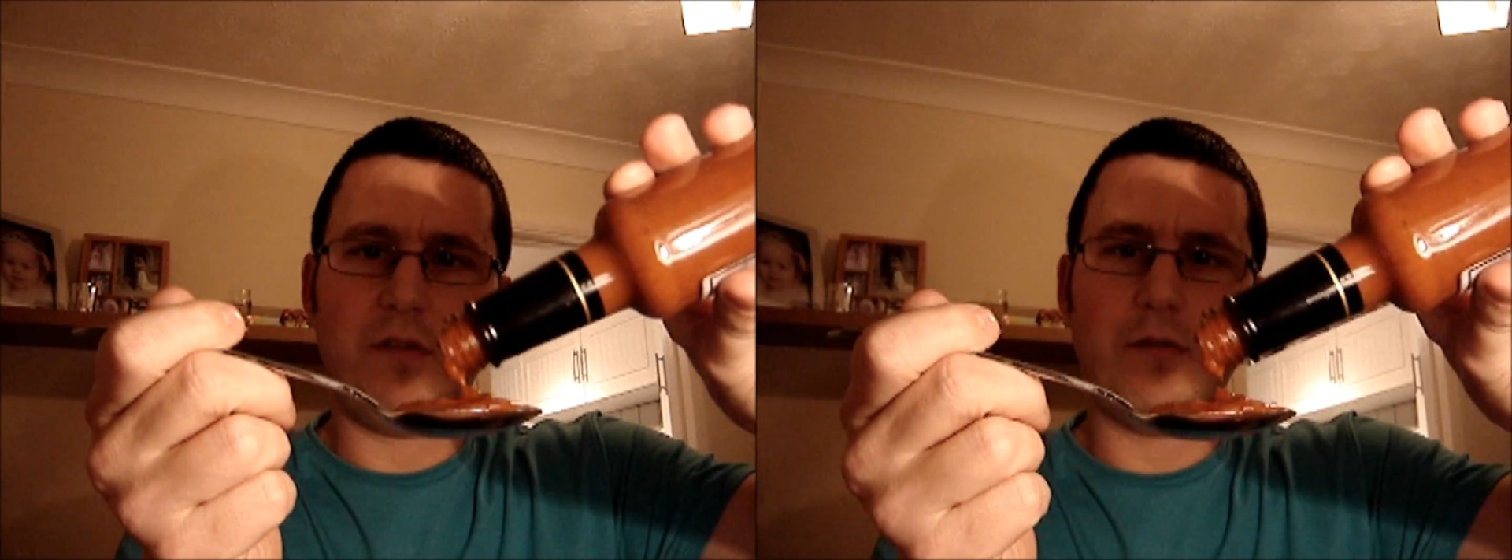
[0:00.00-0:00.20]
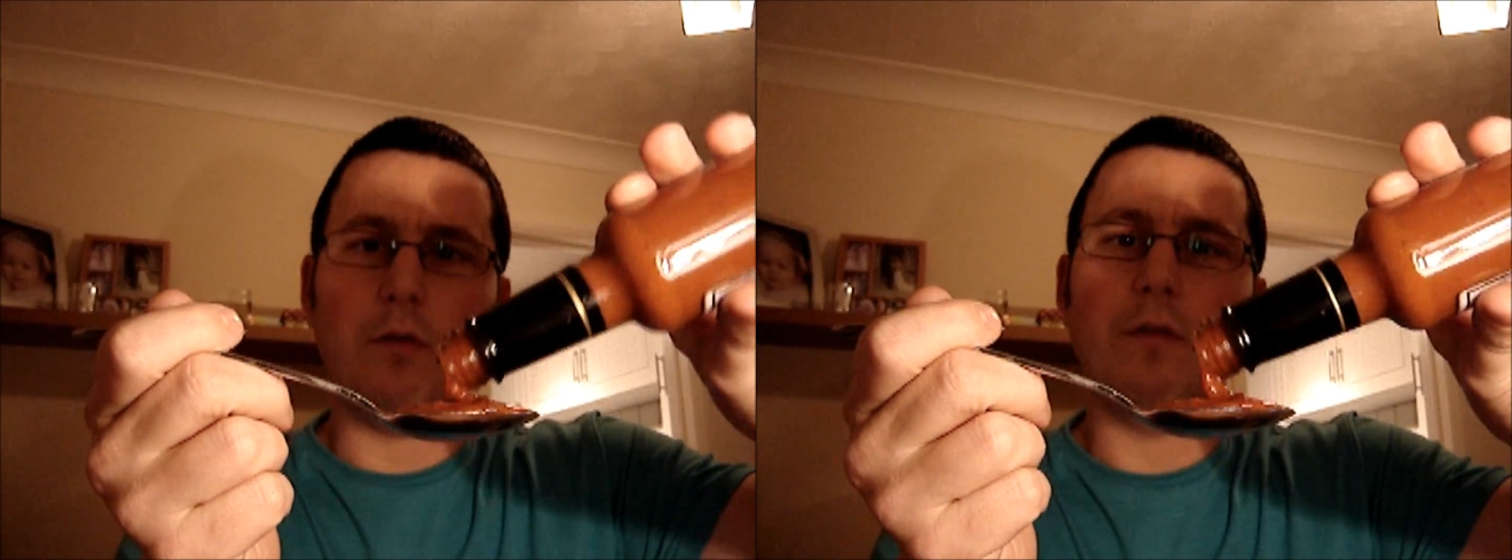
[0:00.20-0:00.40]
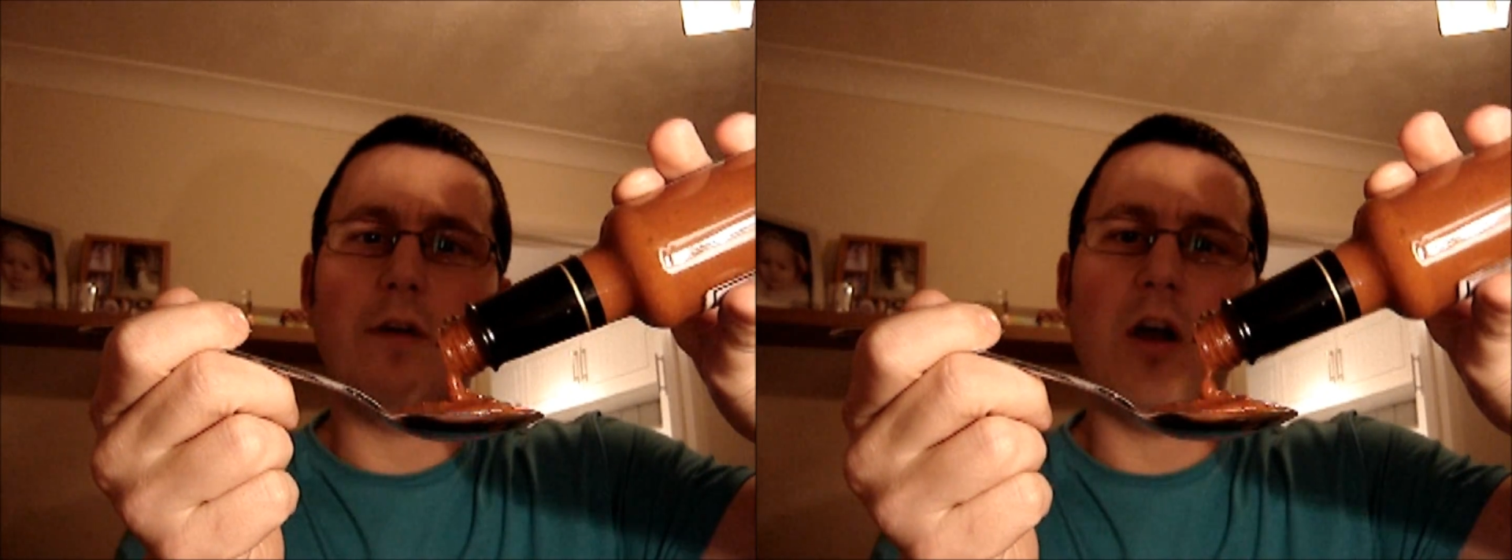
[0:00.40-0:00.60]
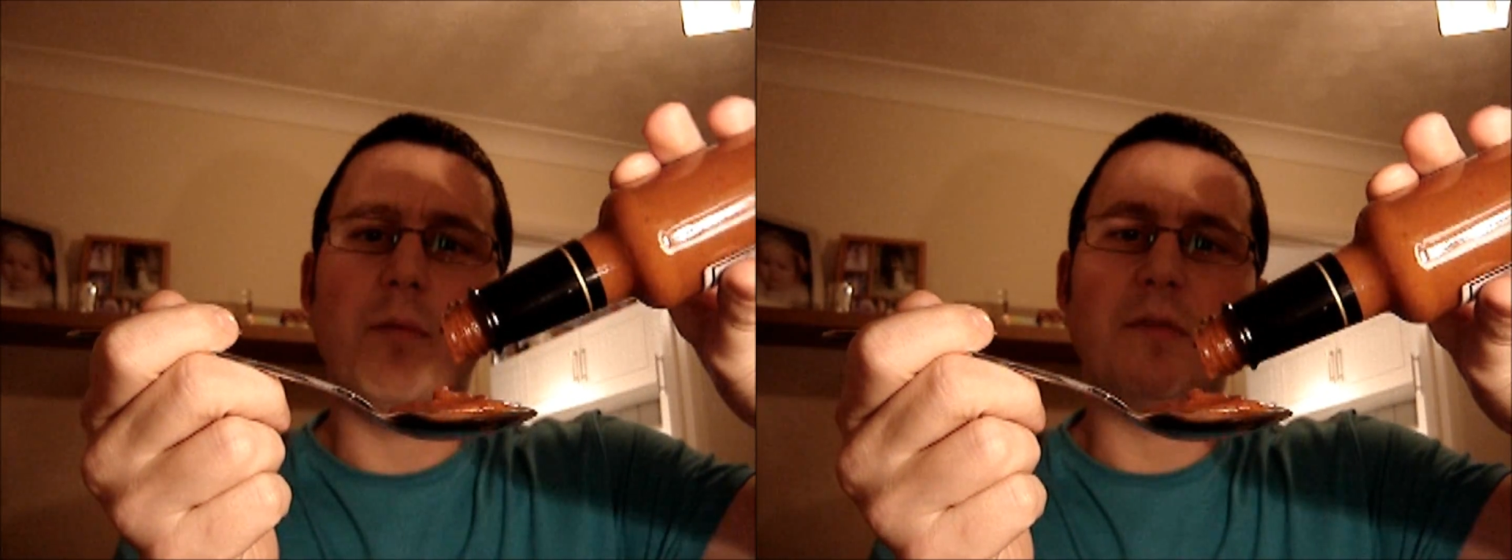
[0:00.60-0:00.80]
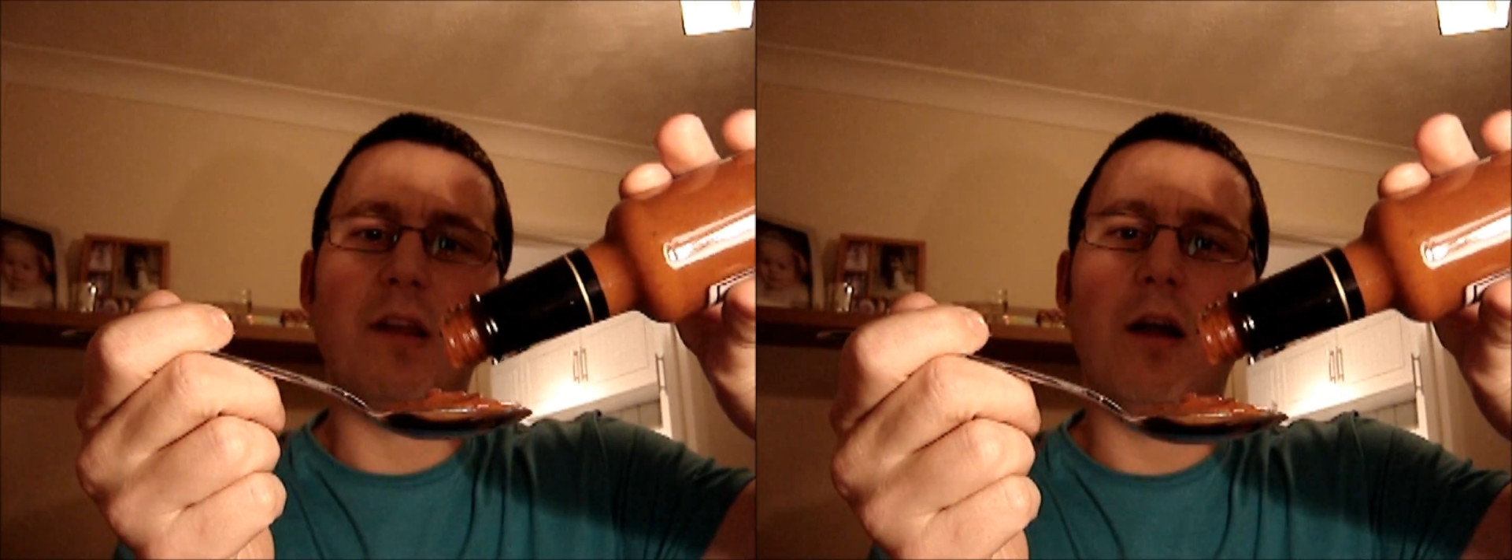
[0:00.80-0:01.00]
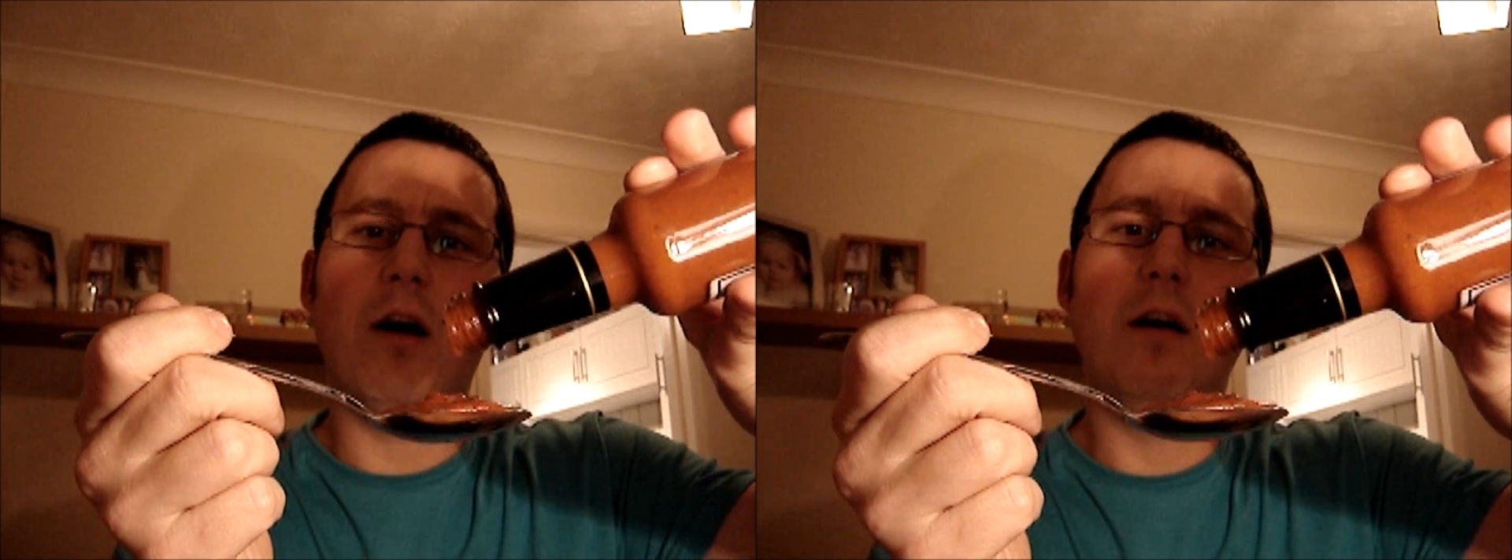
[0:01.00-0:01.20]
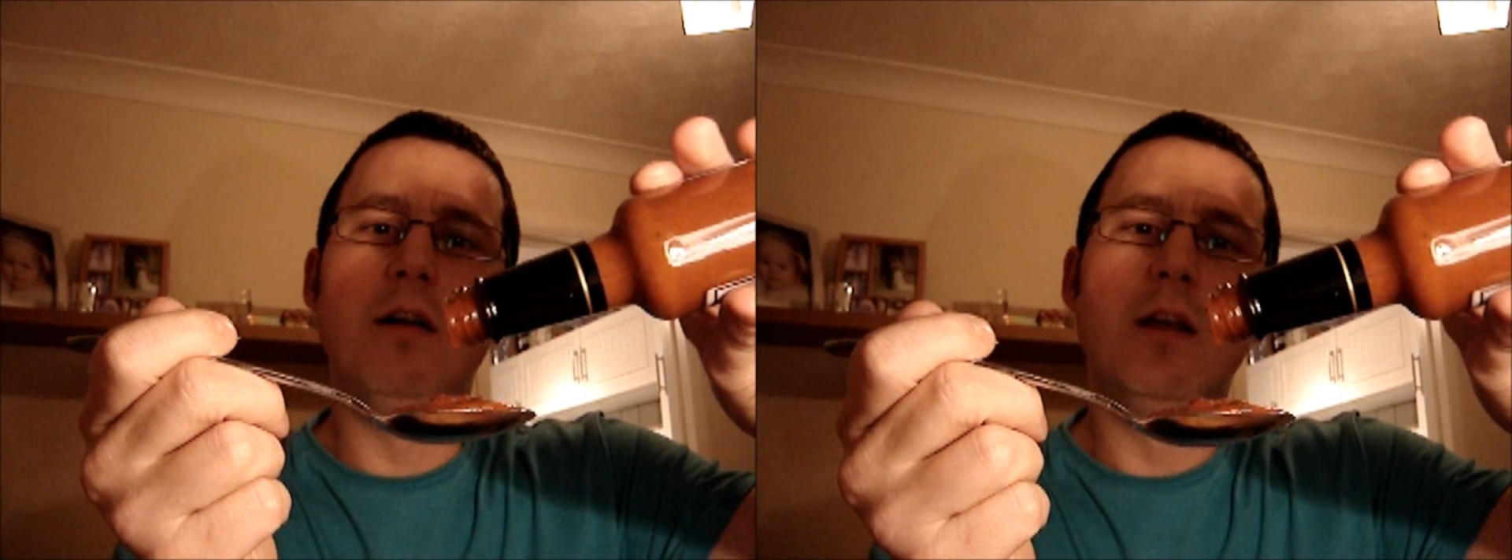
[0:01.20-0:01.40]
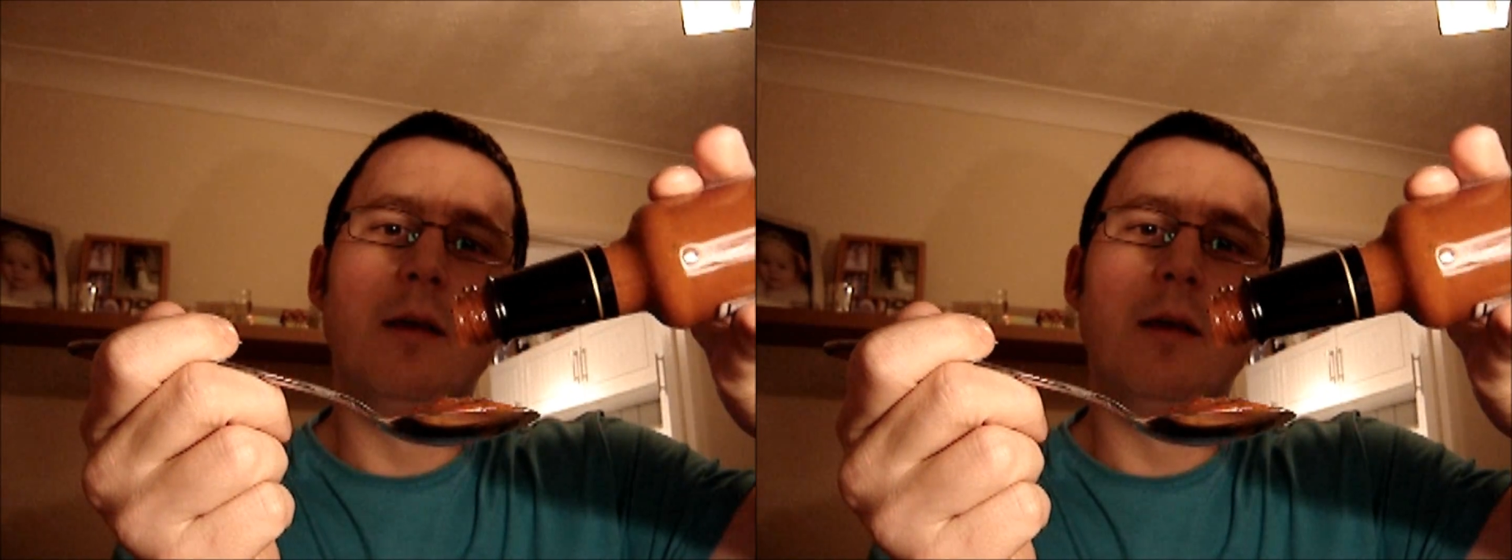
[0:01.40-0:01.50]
sort of herbs they are,